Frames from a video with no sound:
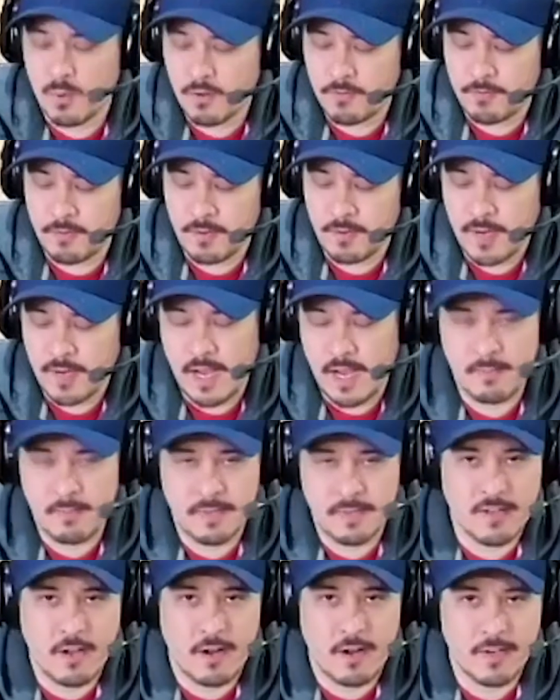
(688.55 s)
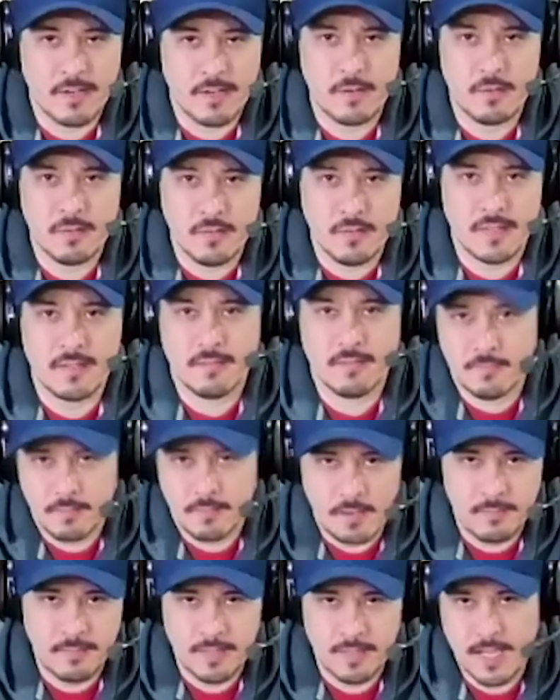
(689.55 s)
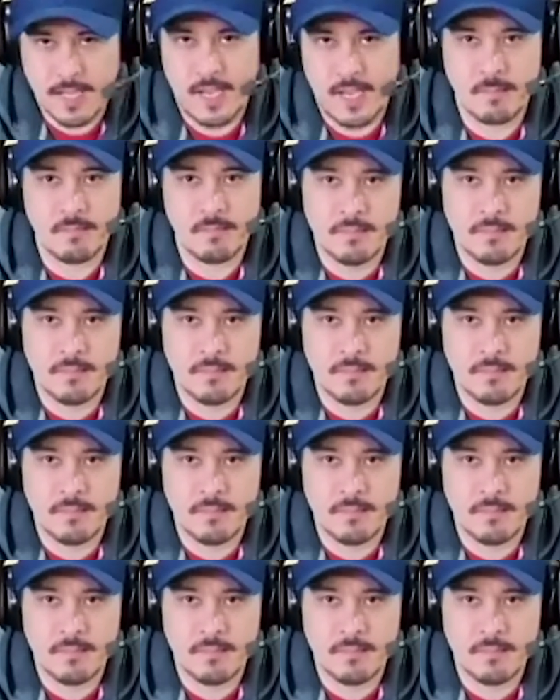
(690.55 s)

for ambient audio, like of the game.